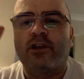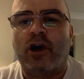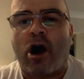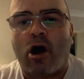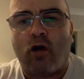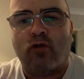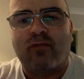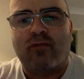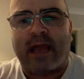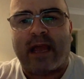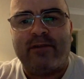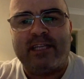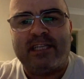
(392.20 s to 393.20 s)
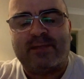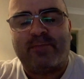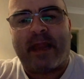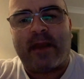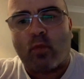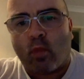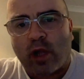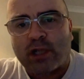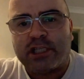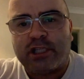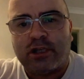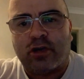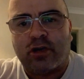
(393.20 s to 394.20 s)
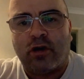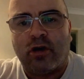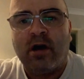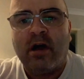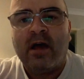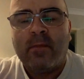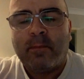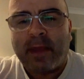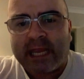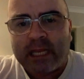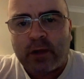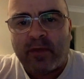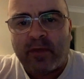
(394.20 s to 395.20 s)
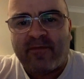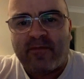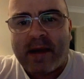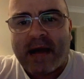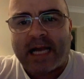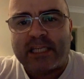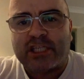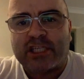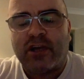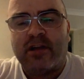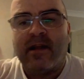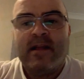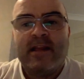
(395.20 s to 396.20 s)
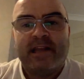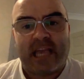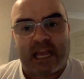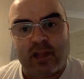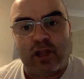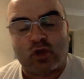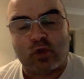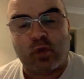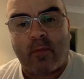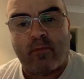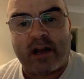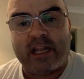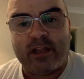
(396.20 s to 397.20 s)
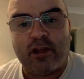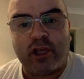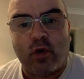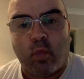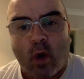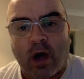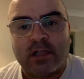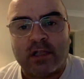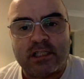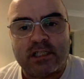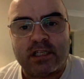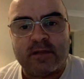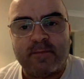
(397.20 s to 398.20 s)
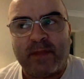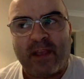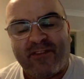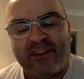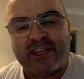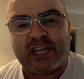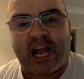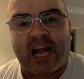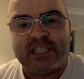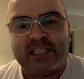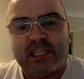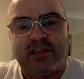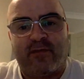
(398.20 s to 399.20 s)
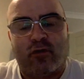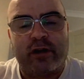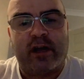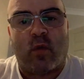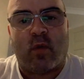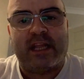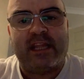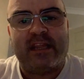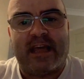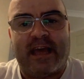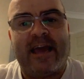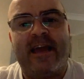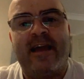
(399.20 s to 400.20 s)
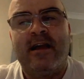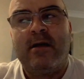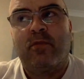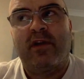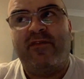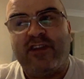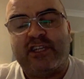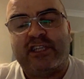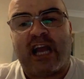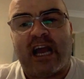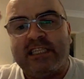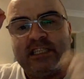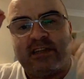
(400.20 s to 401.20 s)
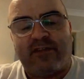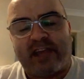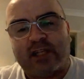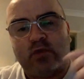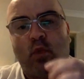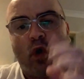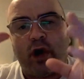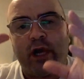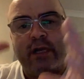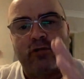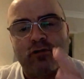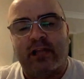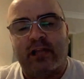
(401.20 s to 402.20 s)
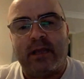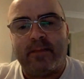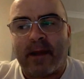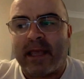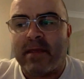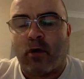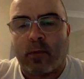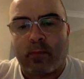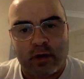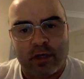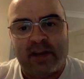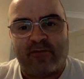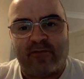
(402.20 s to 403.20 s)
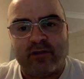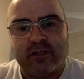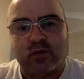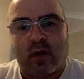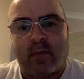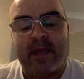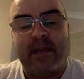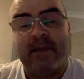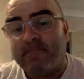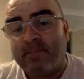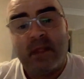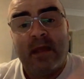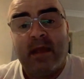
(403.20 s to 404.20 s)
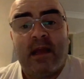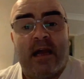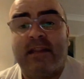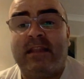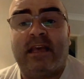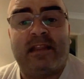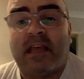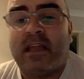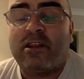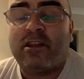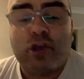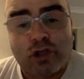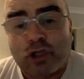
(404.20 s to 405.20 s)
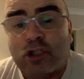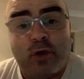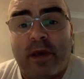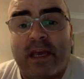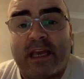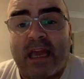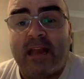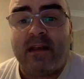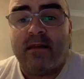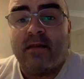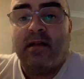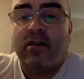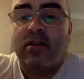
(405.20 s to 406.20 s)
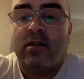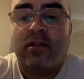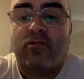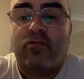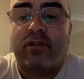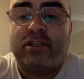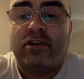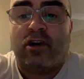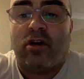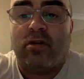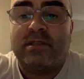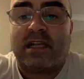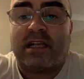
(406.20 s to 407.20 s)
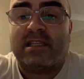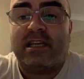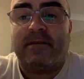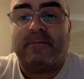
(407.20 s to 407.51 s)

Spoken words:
whole round is spent watching the cut, picking up information, getting the swab ready that you want. If it changes, you've already got one in there. But if it changes, if it gets wider or deeper, you might put a different swab in. And then you just do it again 3 times. That's it.